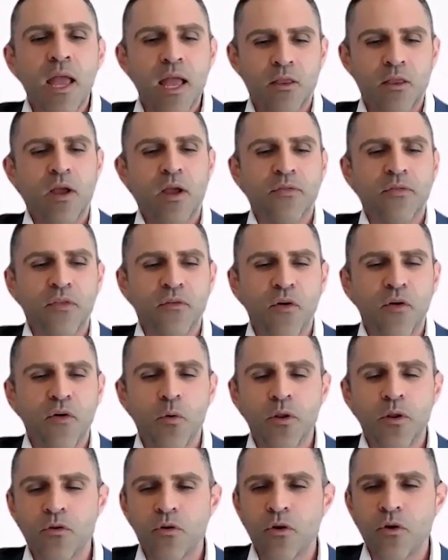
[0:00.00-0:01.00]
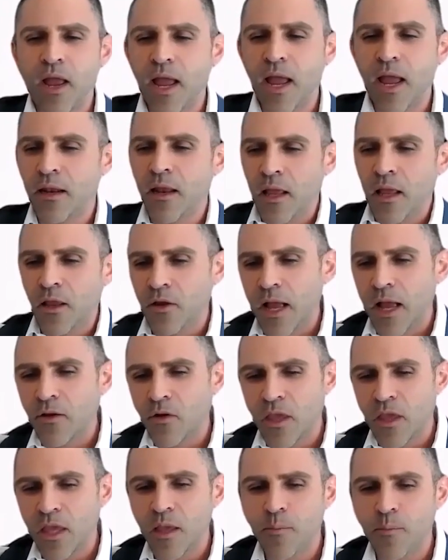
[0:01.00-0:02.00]
and you got the phone in your hand, you got
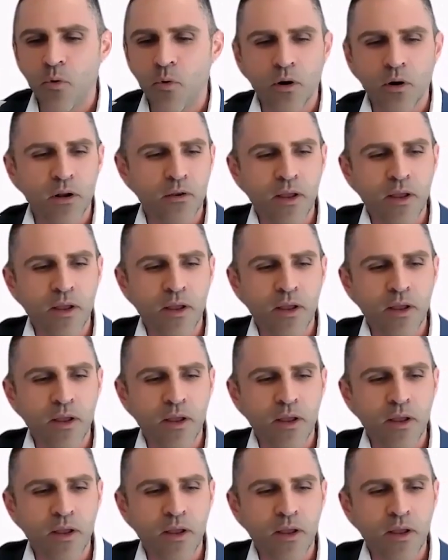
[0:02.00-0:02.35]
your keyboard,